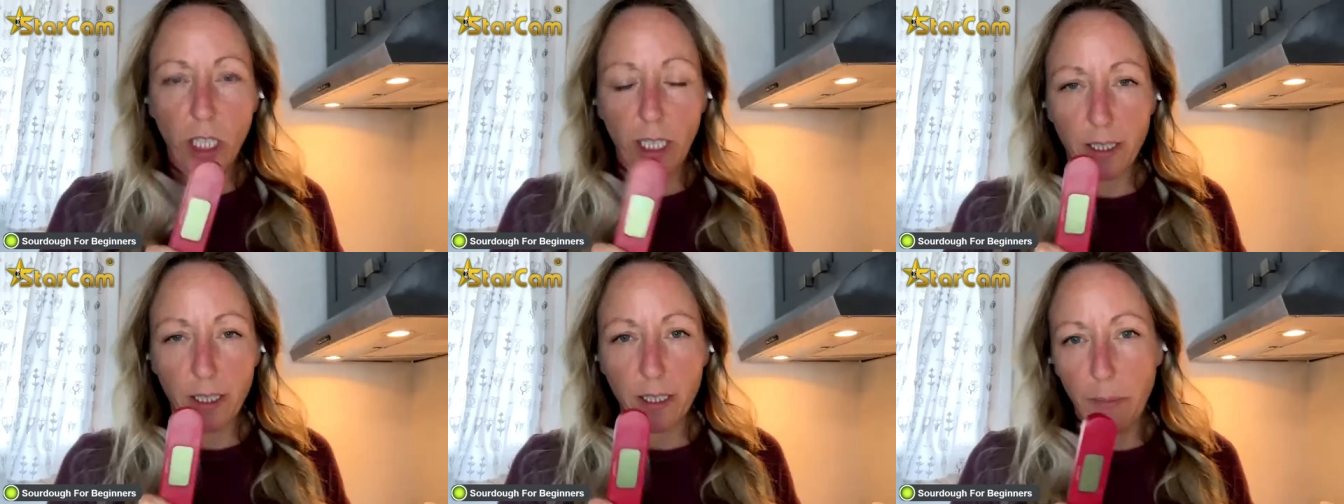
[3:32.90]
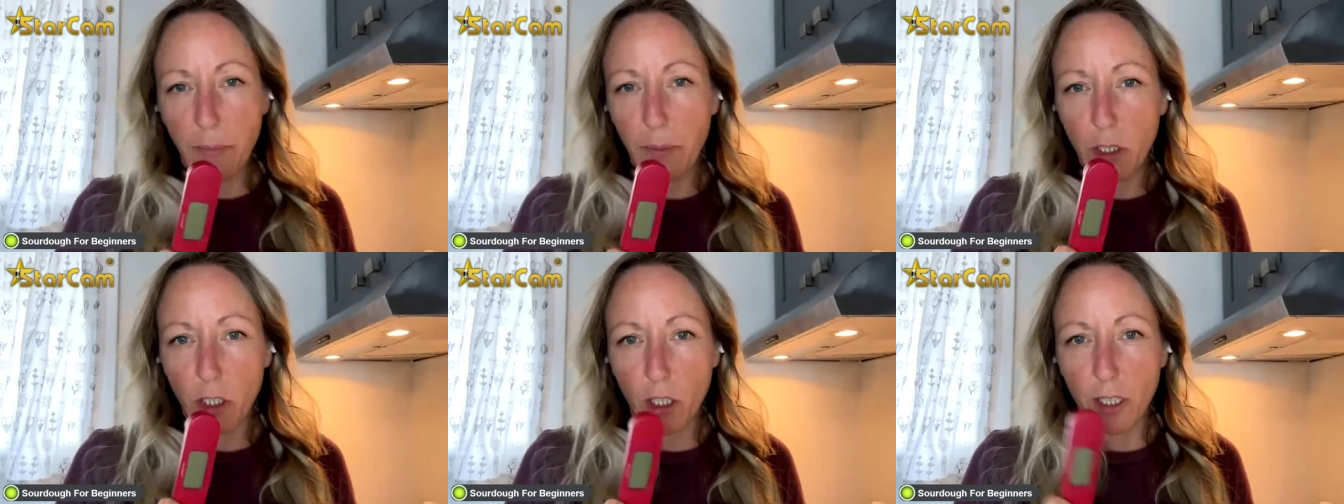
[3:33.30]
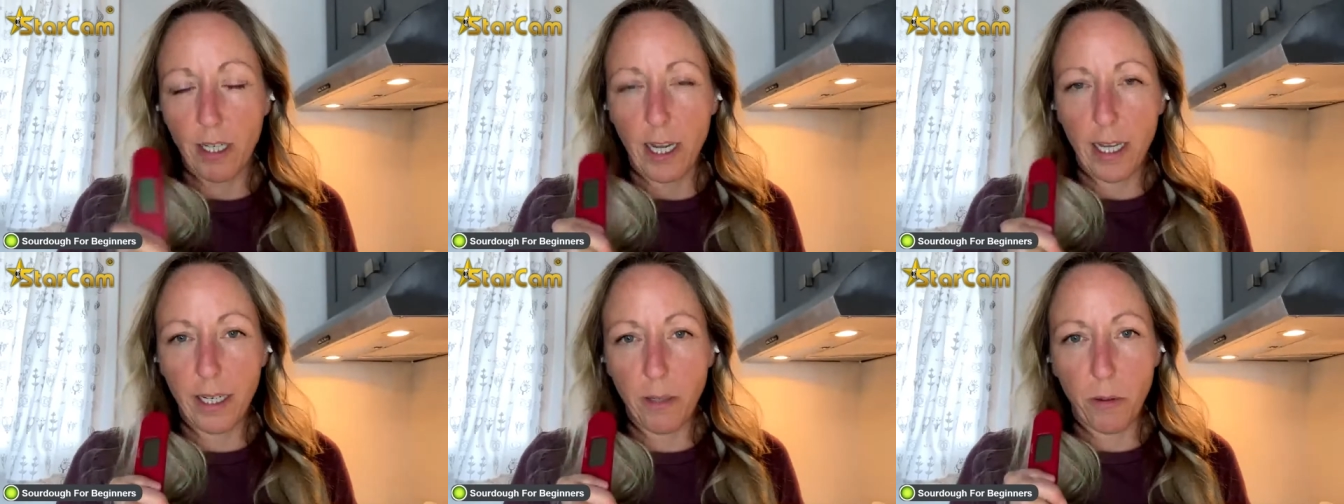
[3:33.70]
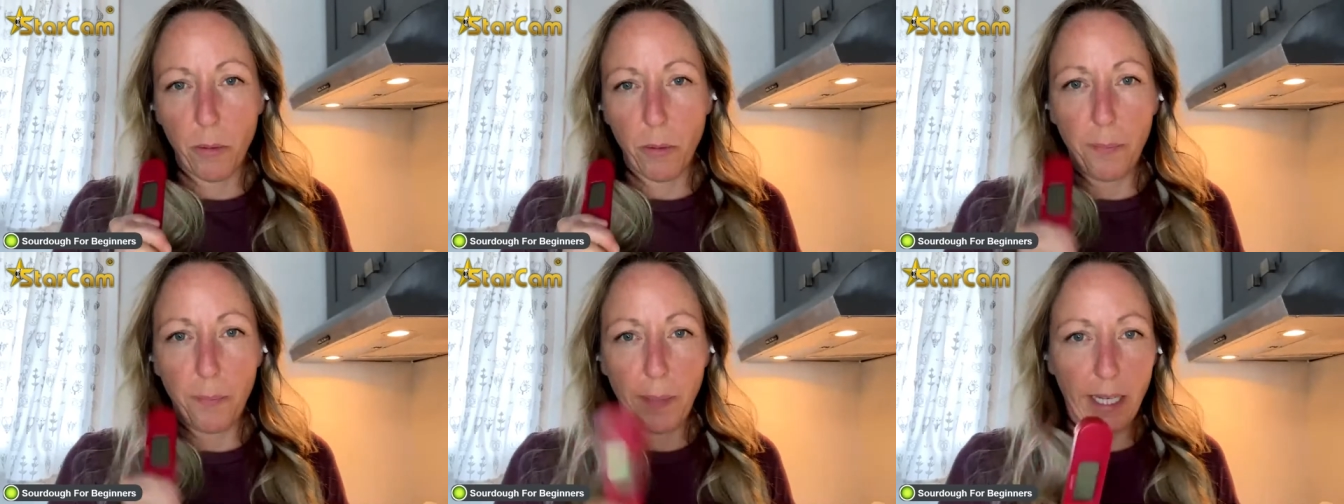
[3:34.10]
to check the temperature and I
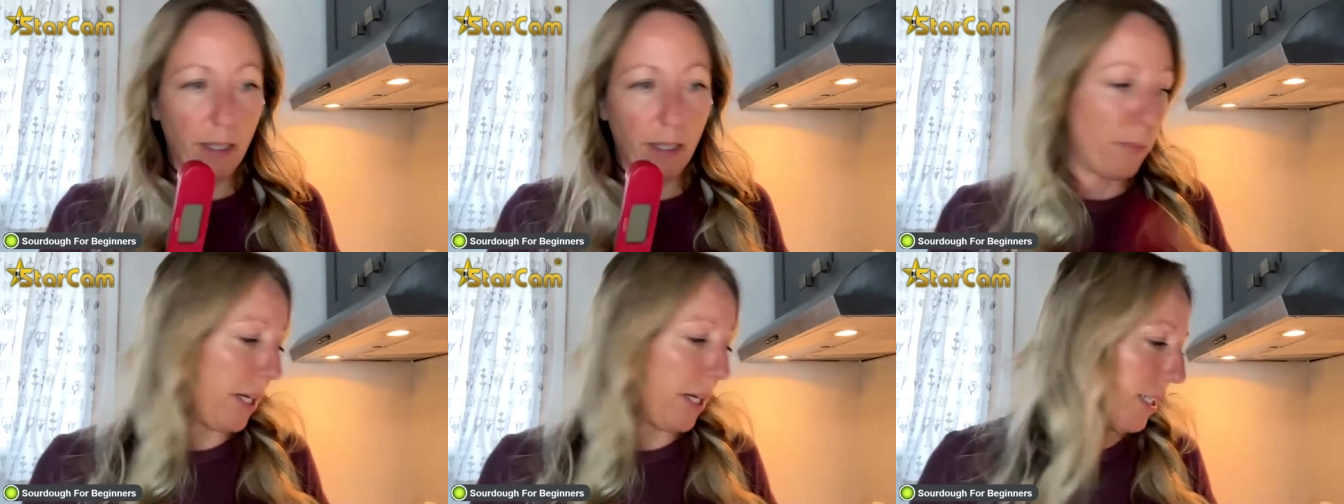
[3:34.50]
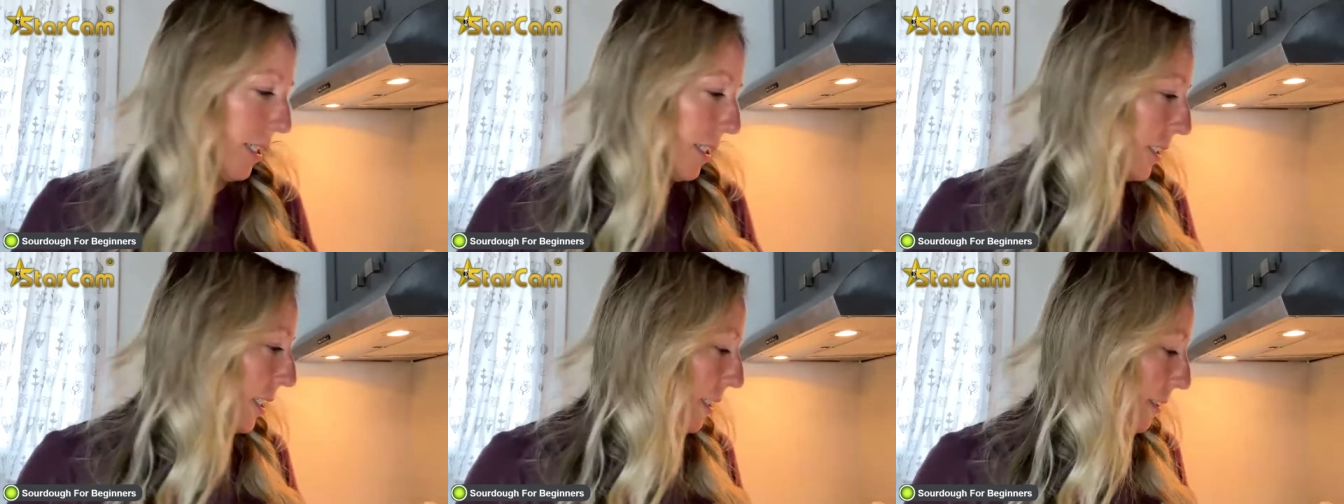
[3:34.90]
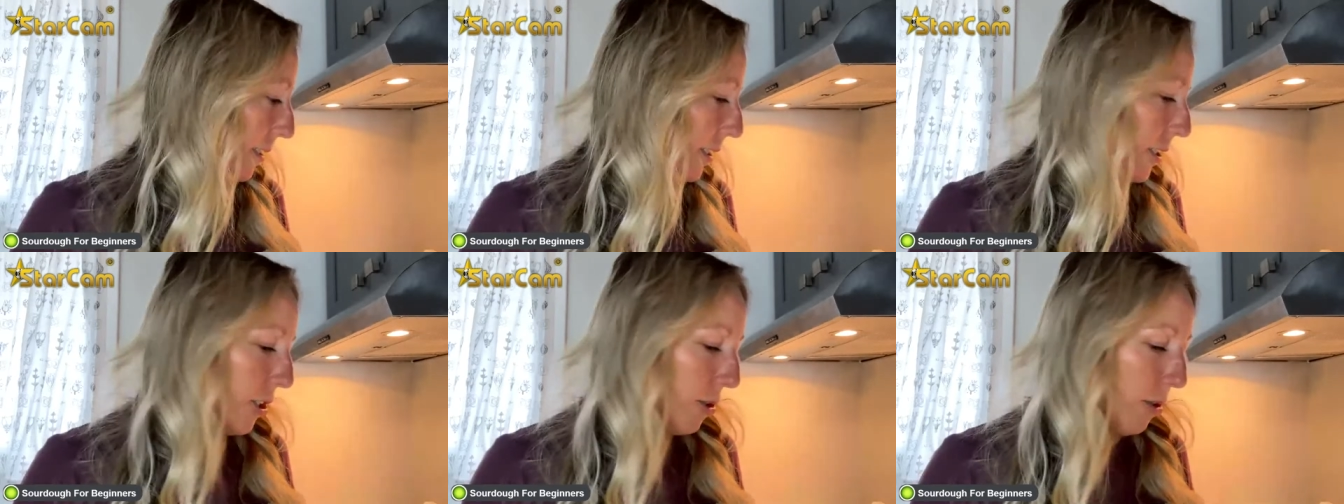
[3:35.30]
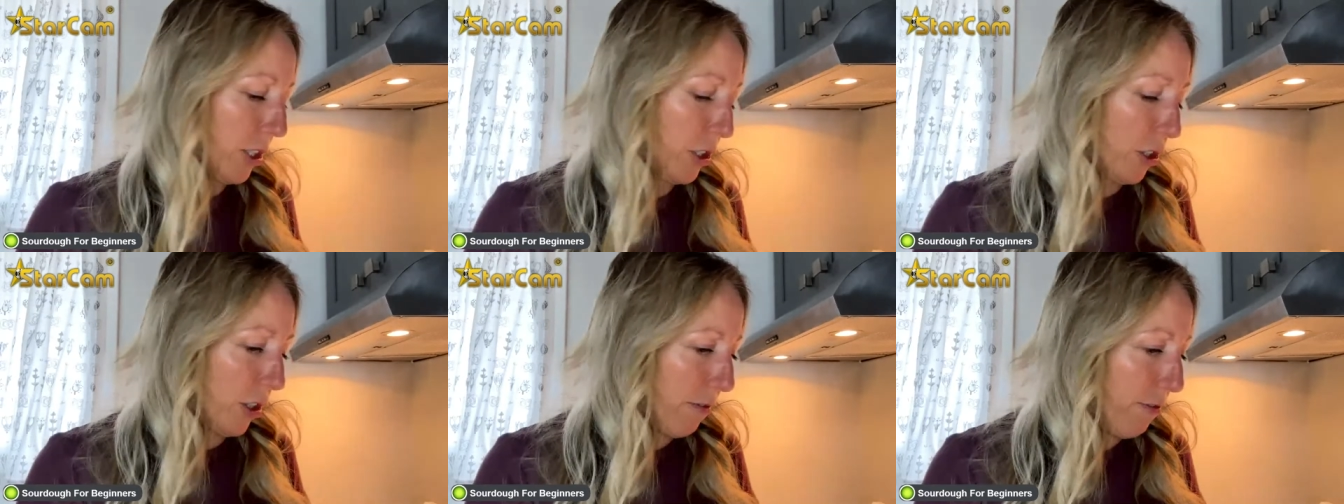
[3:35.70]
will bake the bread until it's
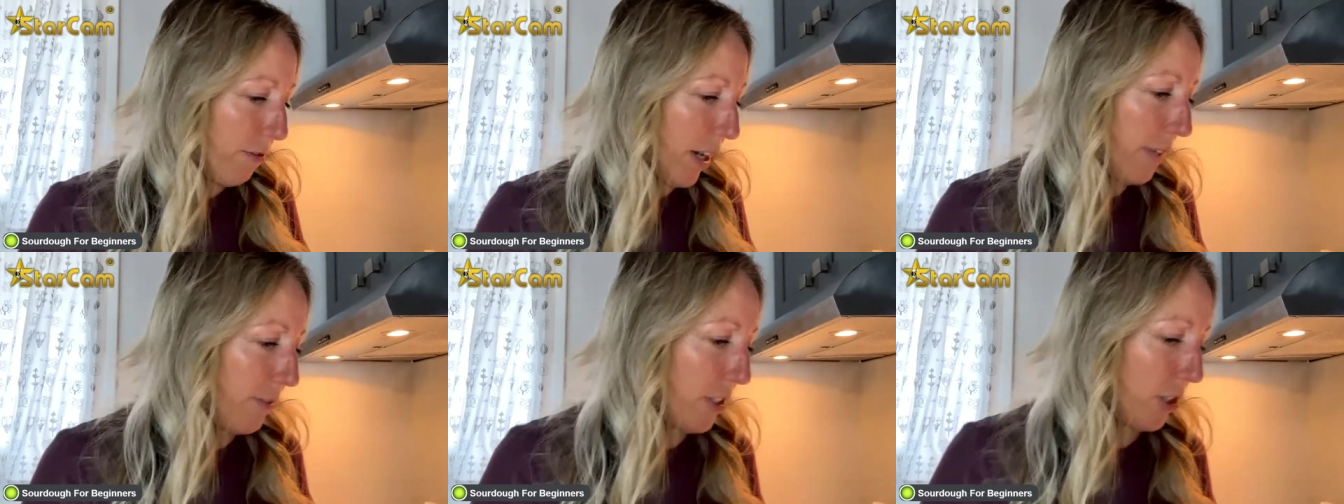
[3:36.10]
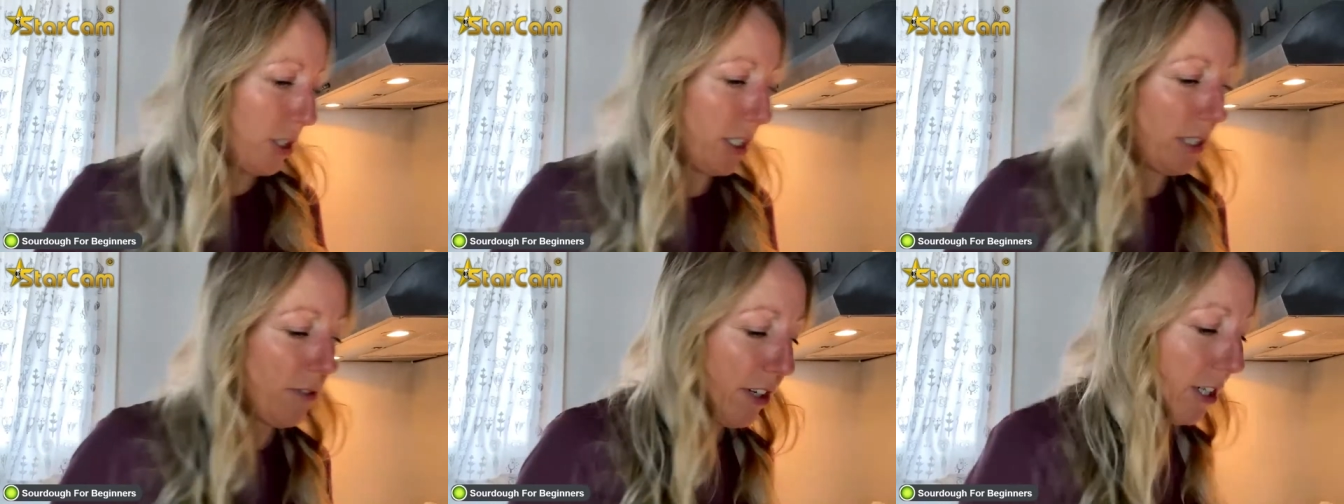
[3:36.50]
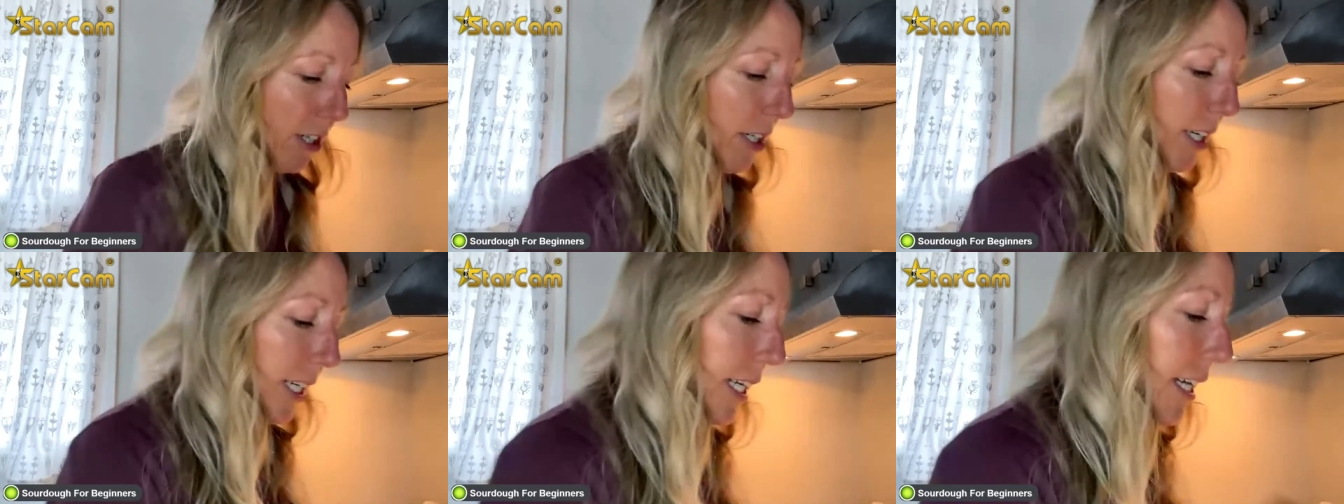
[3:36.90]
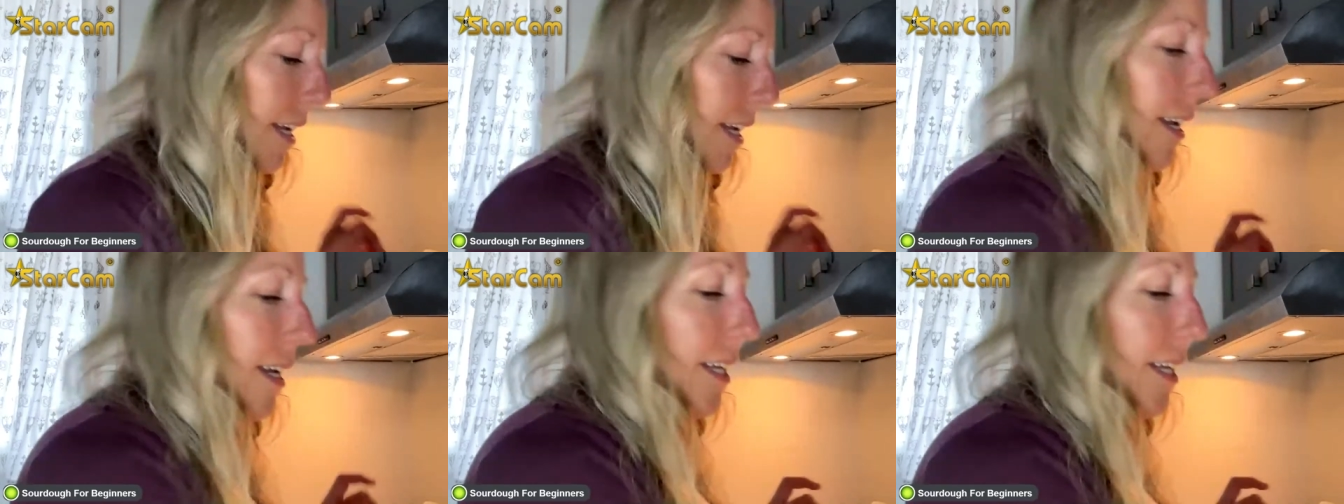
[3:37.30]
205 degrees Fahrenheit.